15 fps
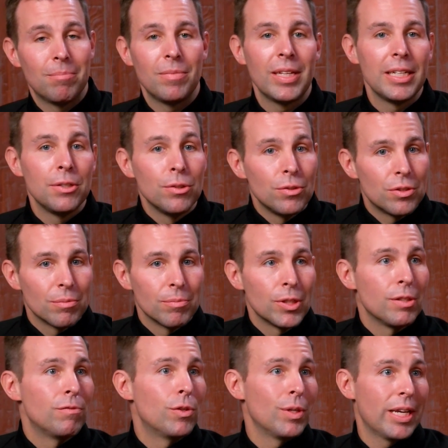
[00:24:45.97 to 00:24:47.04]
They do some
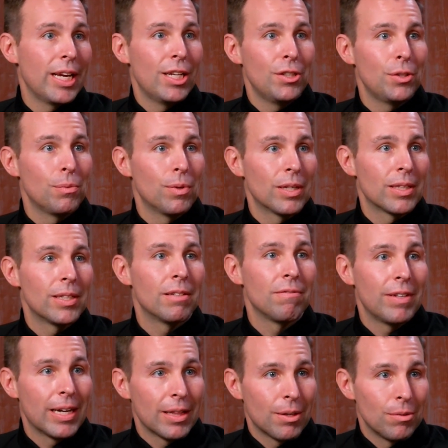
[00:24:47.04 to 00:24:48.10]
good vocation work there. In
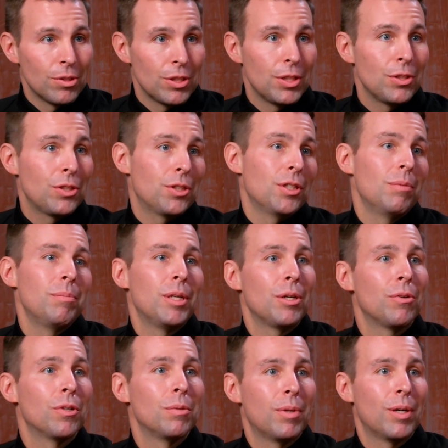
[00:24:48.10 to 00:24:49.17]
fact, there was a discernment
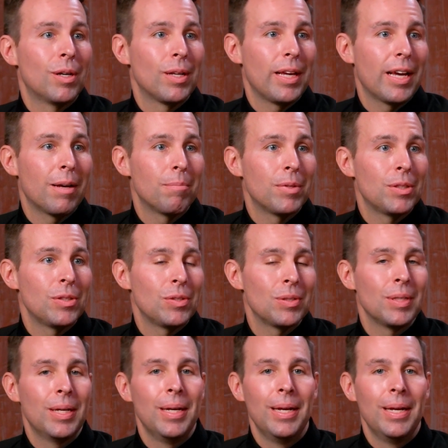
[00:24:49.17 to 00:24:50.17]
group on campus,